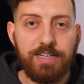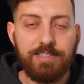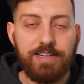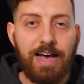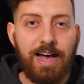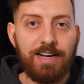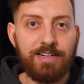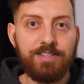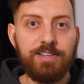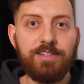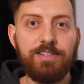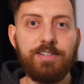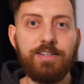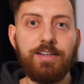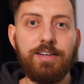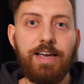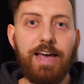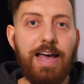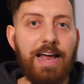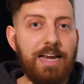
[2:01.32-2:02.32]
makes
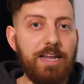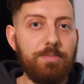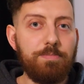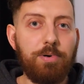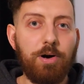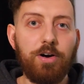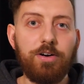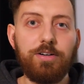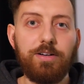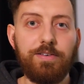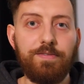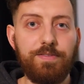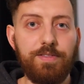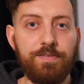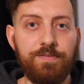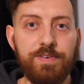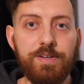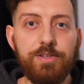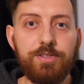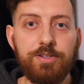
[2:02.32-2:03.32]
accessing any part of
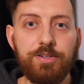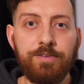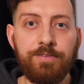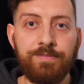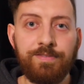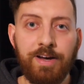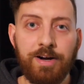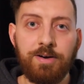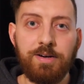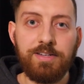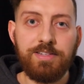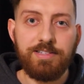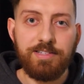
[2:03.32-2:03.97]
the filter very